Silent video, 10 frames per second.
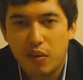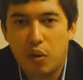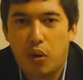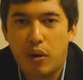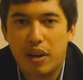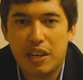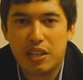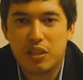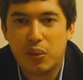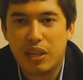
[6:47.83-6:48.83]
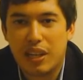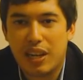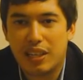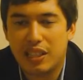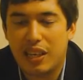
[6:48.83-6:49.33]
foreign this
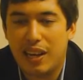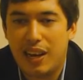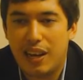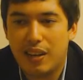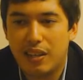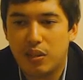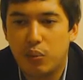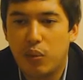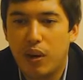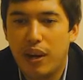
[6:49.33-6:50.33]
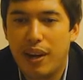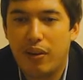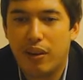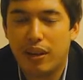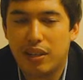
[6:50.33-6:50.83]
weekend as
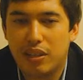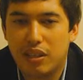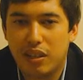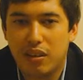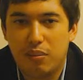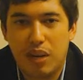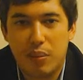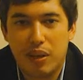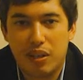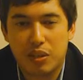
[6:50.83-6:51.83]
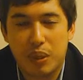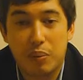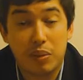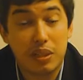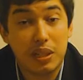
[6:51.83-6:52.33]
well, and so maybe I
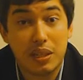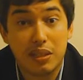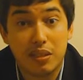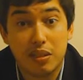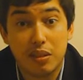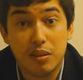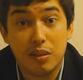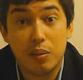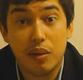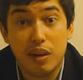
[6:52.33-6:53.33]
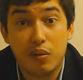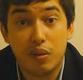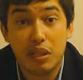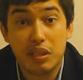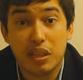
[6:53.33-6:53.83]
expect Mercedes to do well
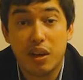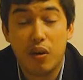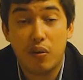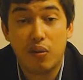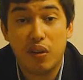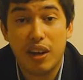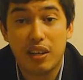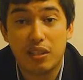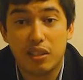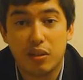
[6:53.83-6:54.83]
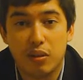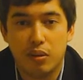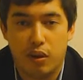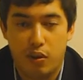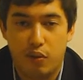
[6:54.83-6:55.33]
for these home fans
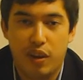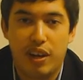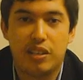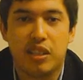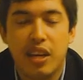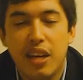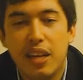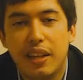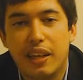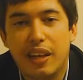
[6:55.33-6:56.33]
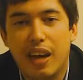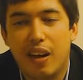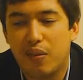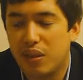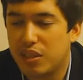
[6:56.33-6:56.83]
they
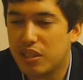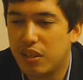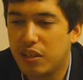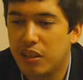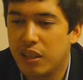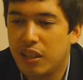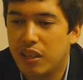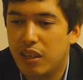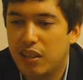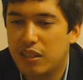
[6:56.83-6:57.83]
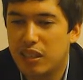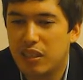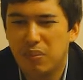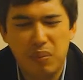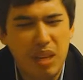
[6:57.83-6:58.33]
have, and so I
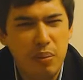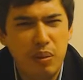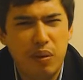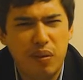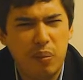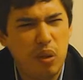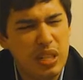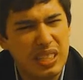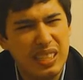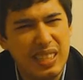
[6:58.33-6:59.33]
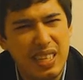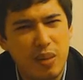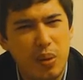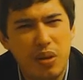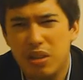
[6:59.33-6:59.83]
think maybe one of them might
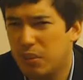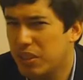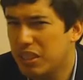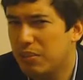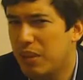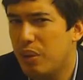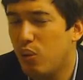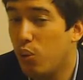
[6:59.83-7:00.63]
sneak a podium. I think maybe